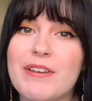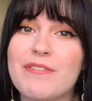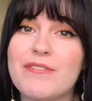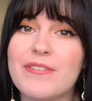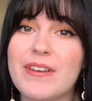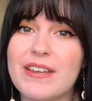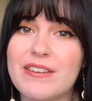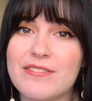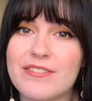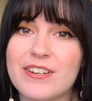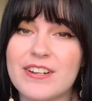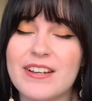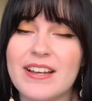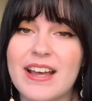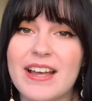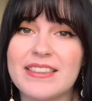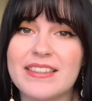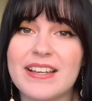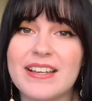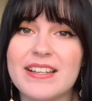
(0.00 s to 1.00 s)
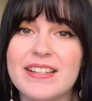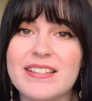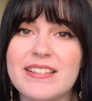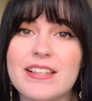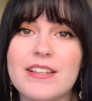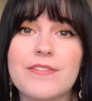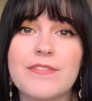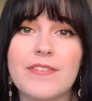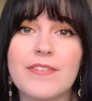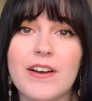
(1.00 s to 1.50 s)
favourite, and that is
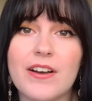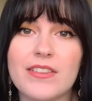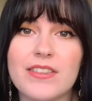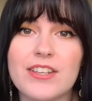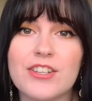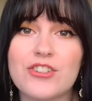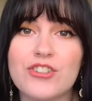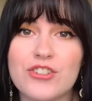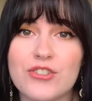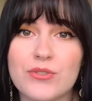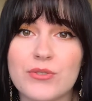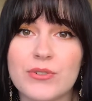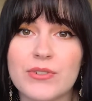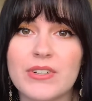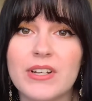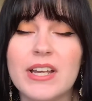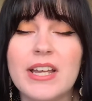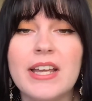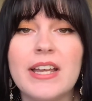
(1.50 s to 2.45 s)
The Farthest Shore.